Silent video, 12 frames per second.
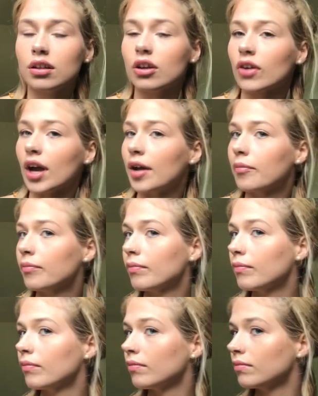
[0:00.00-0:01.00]
Okay,
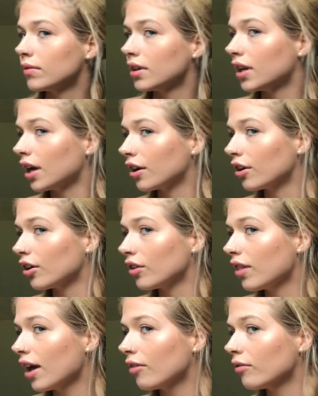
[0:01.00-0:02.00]
and I
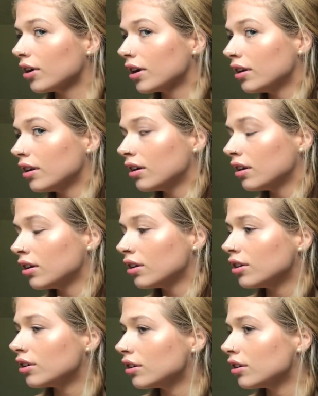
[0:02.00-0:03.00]
curled that one
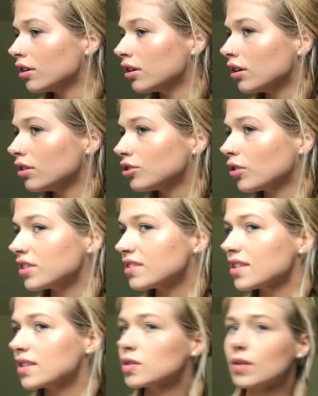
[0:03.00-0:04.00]
towards
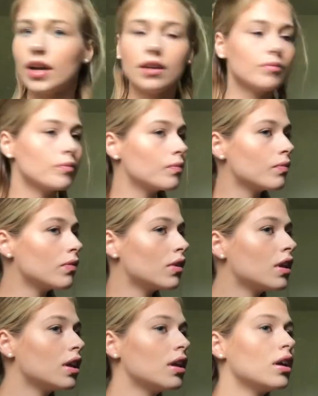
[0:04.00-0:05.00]
this way.
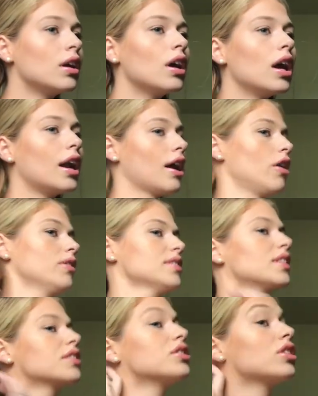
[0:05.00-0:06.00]
And I
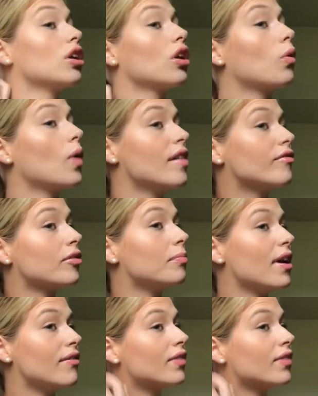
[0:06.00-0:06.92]
always like to curl away from my